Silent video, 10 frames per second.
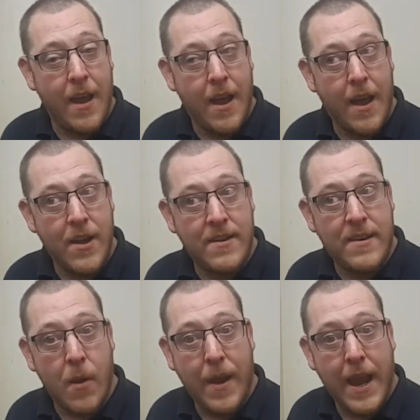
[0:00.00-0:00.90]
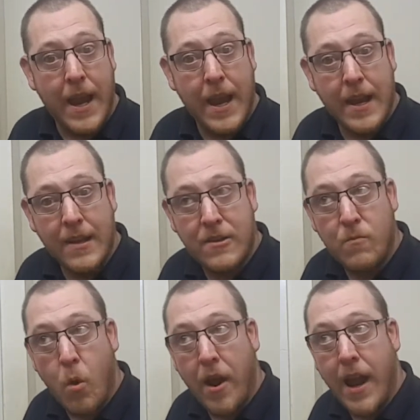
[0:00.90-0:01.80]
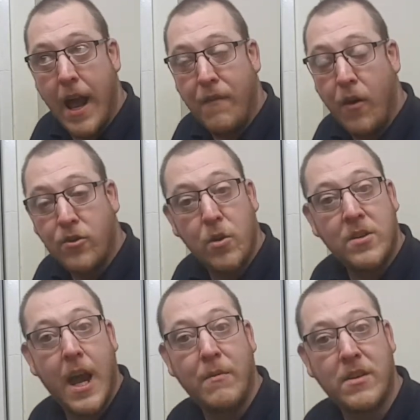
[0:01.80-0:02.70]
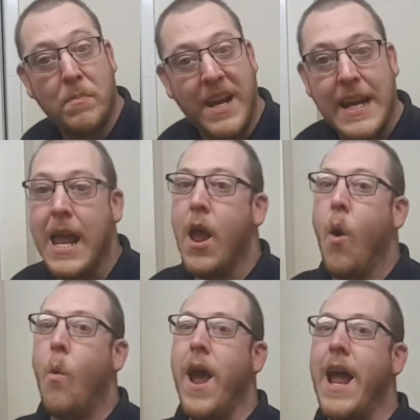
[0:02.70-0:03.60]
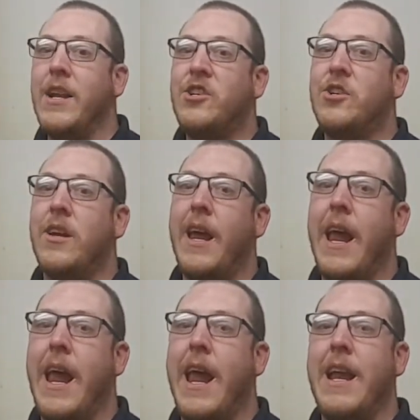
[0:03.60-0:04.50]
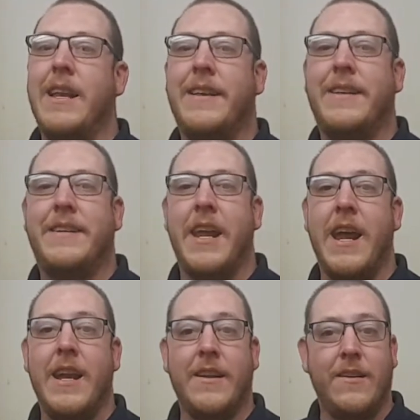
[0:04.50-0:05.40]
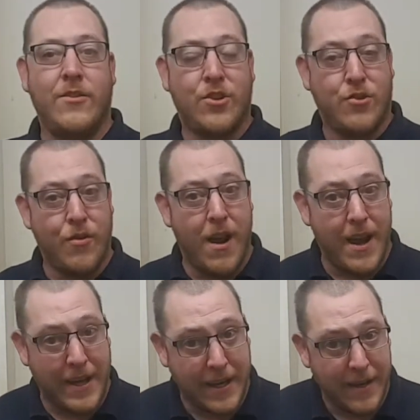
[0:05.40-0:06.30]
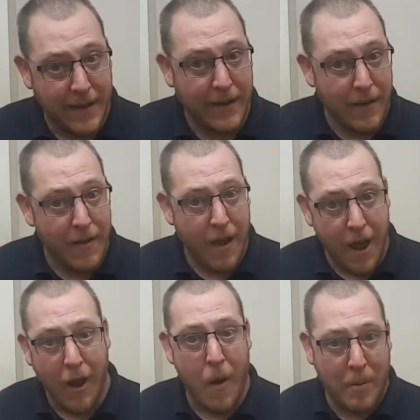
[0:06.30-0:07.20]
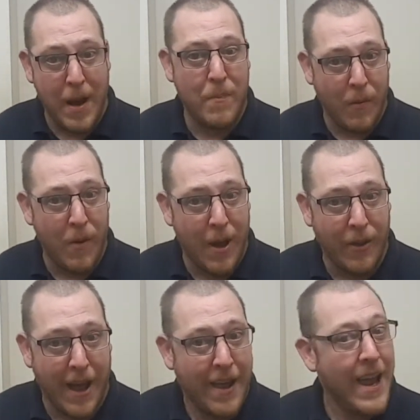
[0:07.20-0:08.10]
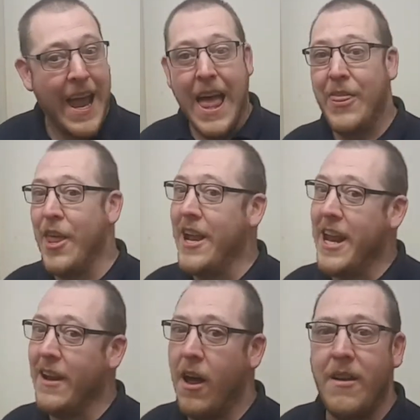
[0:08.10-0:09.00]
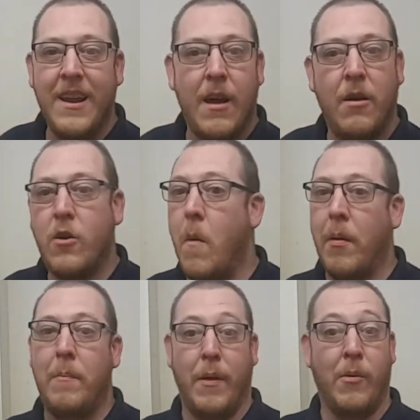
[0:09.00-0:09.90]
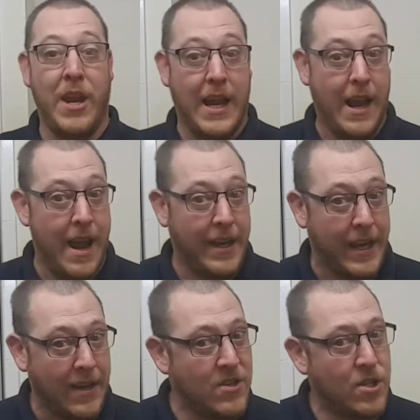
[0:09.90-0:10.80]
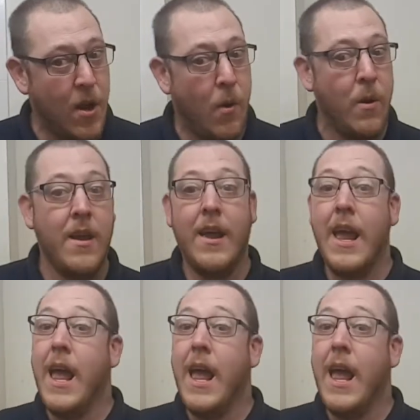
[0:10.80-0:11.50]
uh, do it in one and a half or two times the speed, which it didn't strike a lot of people well that they didn't, a couple of people didn't like it. So,